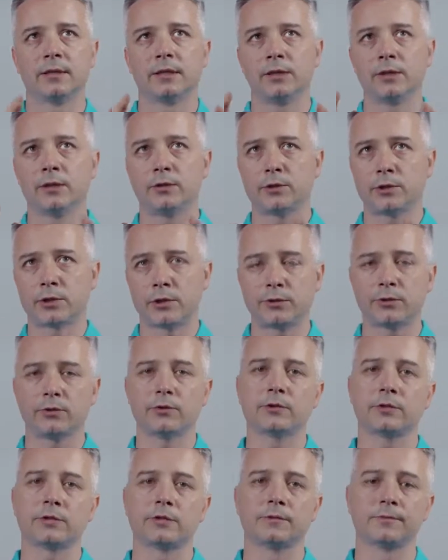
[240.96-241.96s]
that you
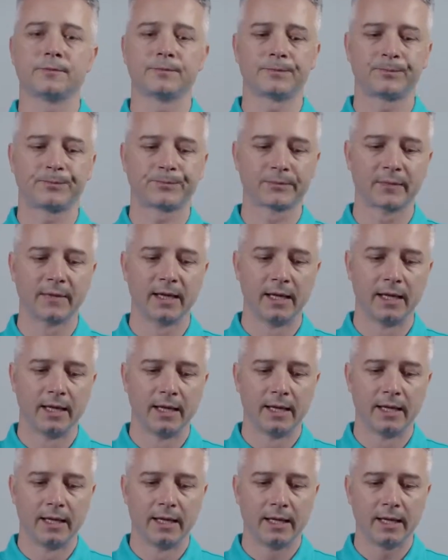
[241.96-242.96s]
choose.
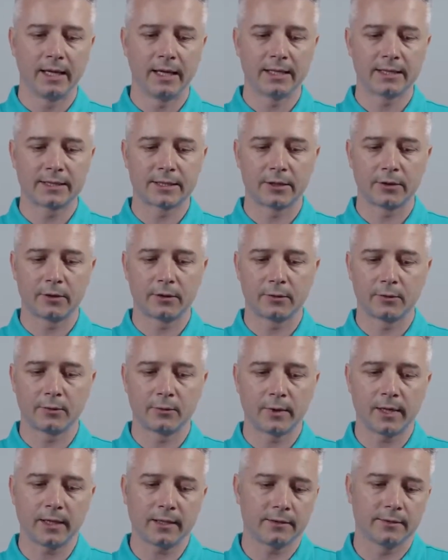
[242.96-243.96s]
And so,
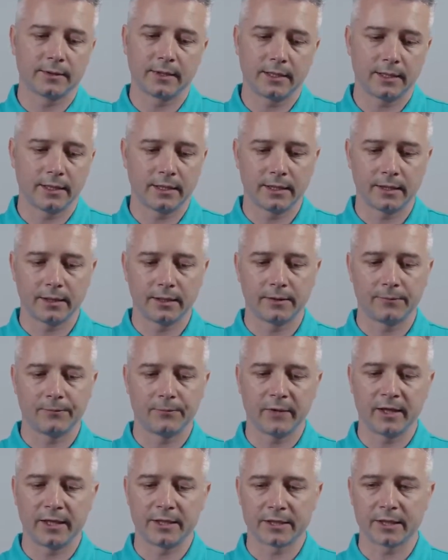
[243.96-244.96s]
well, in
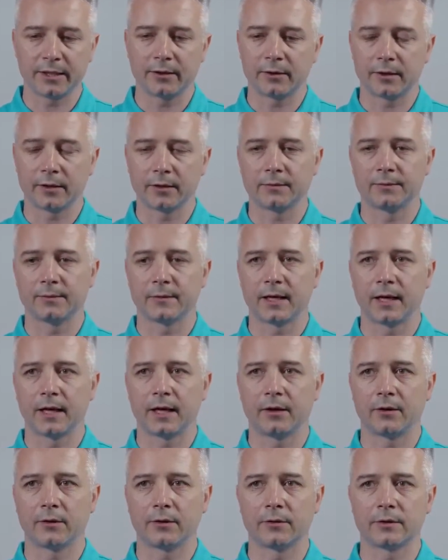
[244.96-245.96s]
general,
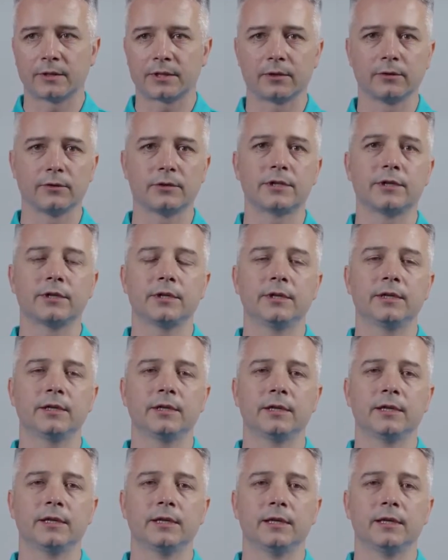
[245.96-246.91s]
our solution